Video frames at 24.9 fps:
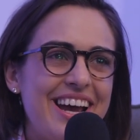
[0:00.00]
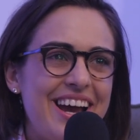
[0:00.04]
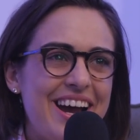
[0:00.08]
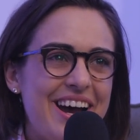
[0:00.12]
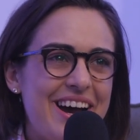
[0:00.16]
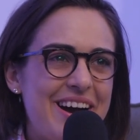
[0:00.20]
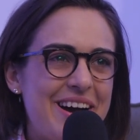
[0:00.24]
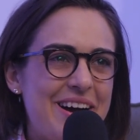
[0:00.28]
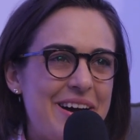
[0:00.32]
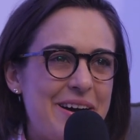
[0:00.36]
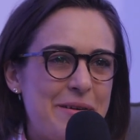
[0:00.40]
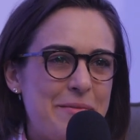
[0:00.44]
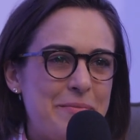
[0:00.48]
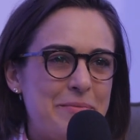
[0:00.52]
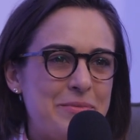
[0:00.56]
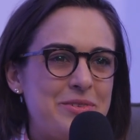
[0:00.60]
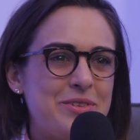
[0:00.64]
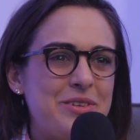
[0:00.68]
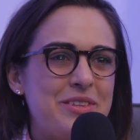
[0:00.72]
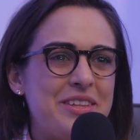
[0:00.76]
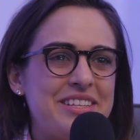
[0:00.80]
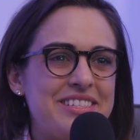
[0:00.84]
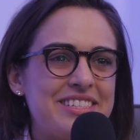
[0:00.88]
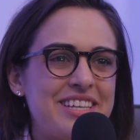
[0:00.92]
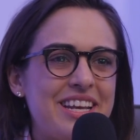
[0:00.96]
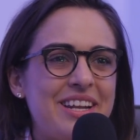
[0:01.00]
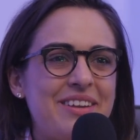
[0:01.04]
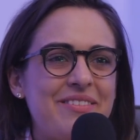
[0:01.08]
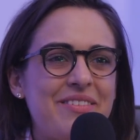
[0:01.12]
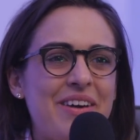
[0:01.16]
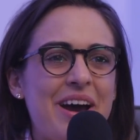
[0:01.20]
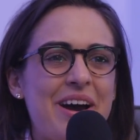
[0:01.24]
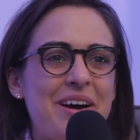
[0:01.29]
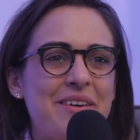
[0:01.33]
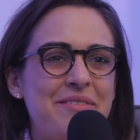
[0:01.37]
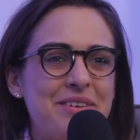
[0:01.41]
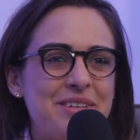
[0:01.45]
So that's kind of
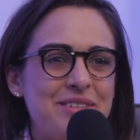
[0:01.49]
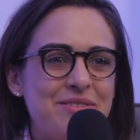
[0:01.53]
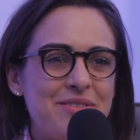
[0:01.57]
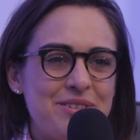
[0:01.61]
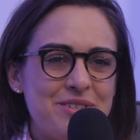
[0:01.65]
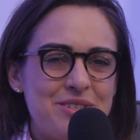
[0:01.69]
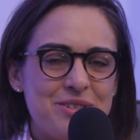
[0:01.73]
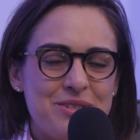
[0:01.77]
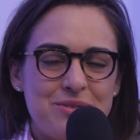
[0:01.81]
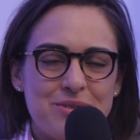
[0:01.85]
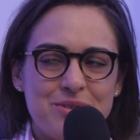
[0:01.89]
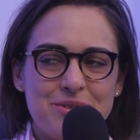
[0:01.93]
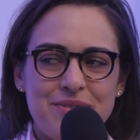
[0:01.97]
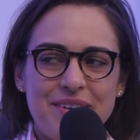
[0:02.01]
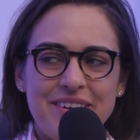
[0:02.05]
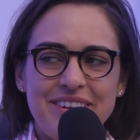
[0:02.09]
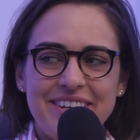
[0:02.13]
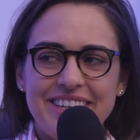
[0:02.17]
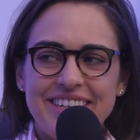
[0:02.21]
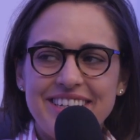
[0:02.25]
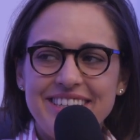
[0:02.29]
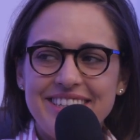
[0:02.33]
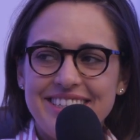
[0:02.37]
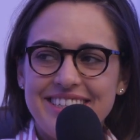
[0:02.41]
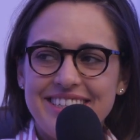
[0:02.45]
how Vice Ventures was founded.